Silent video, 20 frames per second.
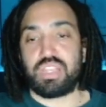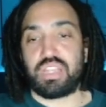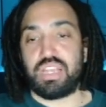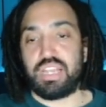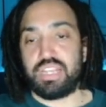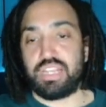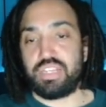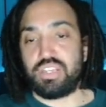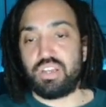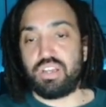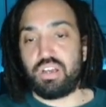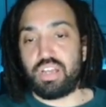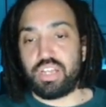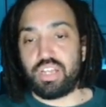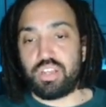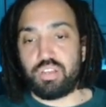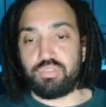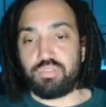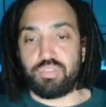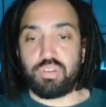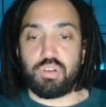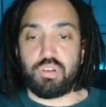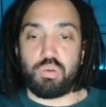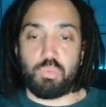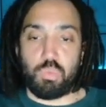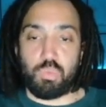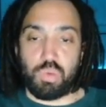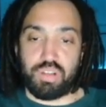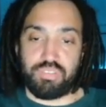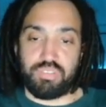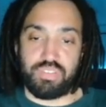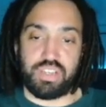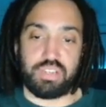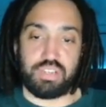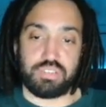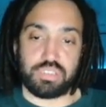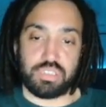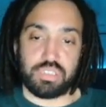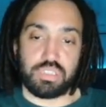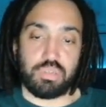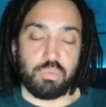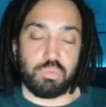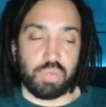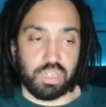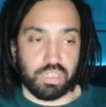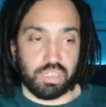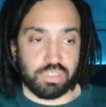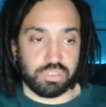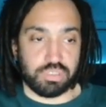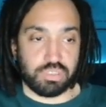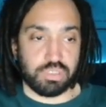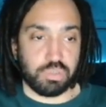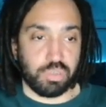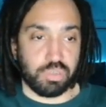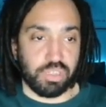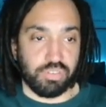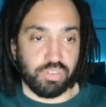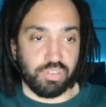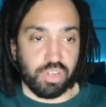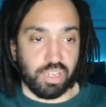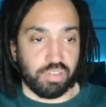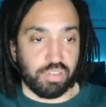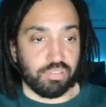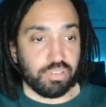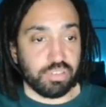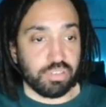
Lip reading: And 9 over 1125.